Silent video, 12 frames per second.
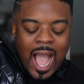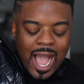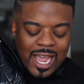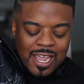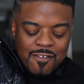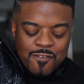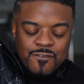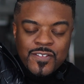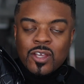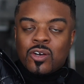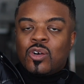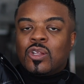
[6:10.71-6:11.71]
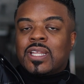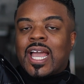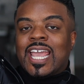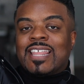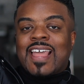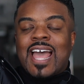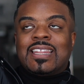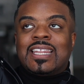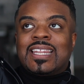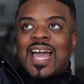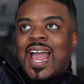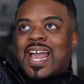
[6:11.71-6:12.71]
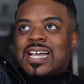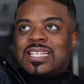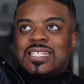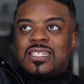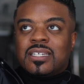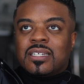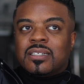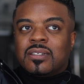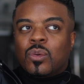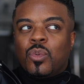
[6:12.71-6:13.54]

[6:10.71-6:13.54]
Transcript: I feel like that last,